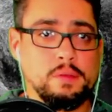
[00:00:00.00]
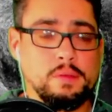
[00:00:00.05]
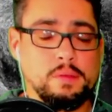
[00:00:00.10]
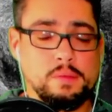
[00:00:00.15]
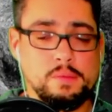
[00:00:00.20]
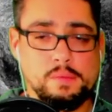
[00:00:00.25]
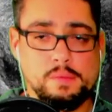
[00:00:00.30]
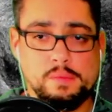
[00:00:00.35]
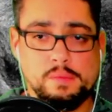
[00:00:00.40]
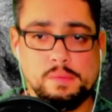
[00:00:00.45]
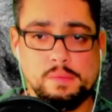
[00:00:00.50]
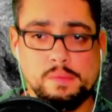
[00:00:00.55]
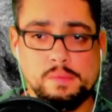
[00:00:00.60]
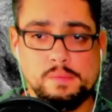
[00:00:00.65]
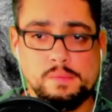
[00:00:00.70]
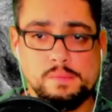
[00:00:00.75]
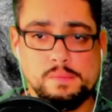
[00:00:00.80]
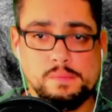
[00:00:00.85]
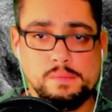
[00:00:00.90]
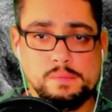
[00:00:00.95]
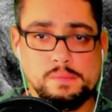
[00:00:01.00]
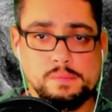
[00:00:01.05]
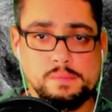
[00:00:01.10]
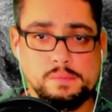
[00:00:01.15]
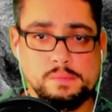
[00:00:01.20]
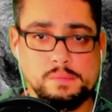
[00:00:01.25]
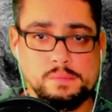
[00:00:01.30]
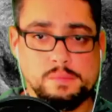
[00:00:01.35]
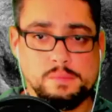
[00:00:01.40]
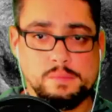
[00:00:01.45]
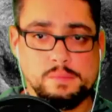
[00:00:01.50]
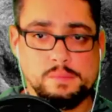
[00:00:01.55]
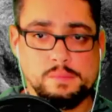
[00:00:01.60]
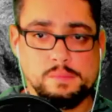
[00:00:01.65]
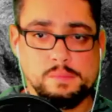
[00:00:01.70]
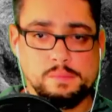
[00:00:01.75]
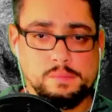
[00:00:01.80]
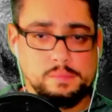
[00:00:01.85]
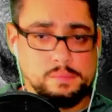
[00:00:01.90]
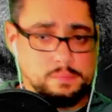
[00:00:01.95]

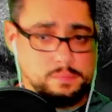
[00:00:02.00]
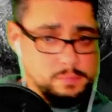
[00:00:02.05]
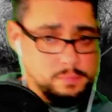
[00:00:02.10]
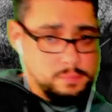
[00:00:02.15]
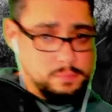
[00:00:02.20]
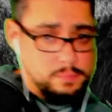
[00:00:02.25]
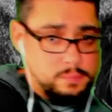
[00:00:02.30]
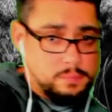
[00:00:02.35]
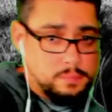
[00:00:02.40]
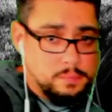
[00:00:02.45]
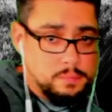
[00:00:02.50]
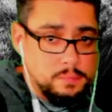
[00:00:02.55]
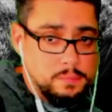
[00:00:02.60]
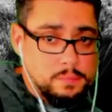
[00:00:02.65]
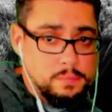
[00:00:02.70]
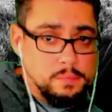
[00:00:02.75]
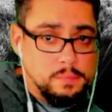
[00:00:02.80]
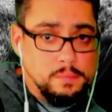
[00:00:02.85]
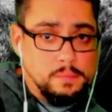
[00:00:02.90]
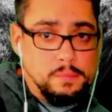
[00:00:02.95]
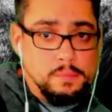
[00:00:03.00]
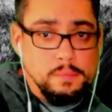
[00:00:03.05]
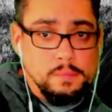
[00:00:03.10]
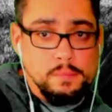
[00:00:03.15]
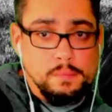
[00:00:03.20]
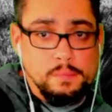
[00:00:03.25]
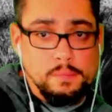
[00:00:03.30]
Nobody speaks.